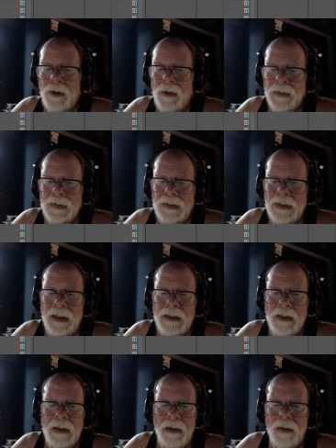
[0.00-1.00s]
You can see like
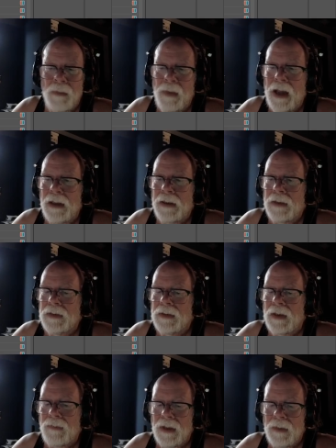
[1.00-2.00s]
the color palette and
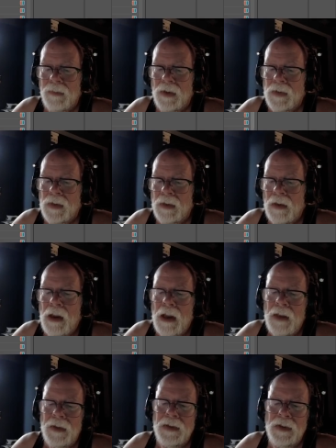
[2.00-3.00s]
stuff that I'm using.
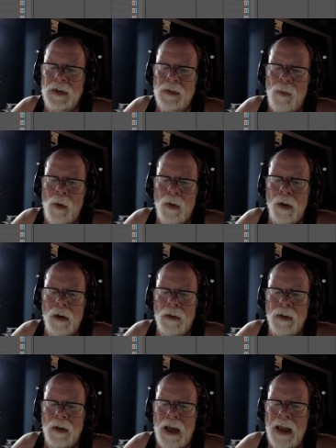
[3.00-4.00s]
This is the
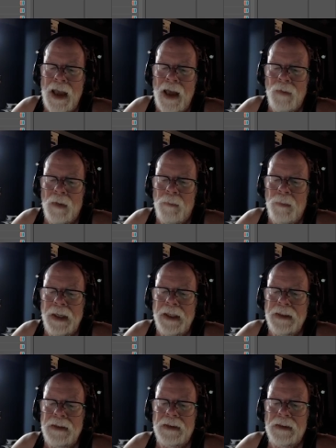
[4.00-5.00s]
more, I have a
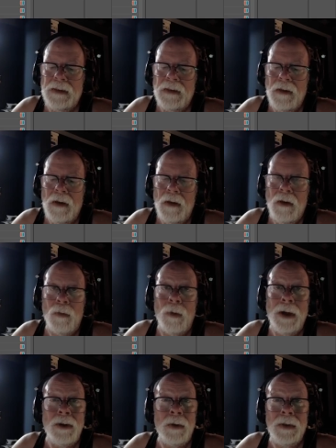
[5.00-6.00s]
base
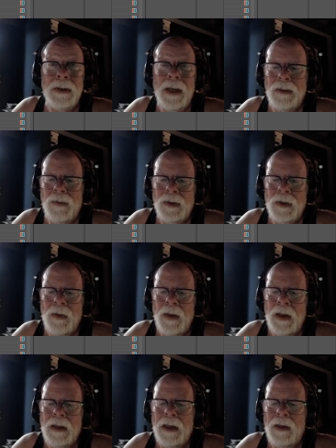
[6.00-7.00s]
retro science fiction
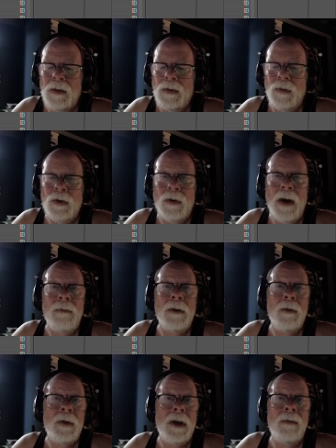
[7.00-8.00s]
thing that I use for
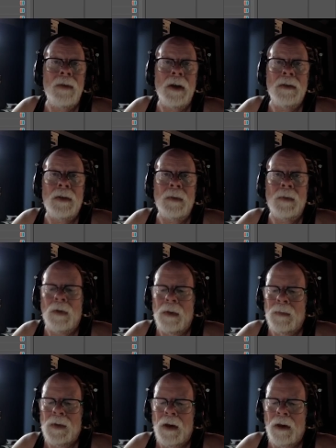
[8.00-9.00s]
Traveler, which I've done some
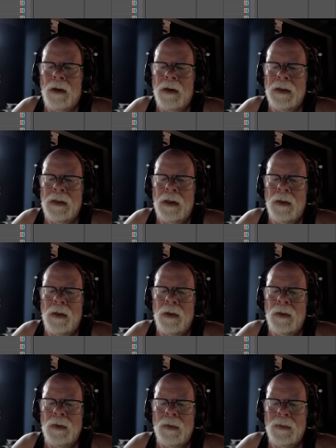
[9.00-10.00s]
streams on and I'll continue to
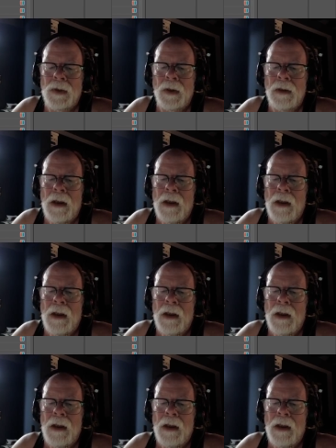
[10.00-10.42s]
do streams on.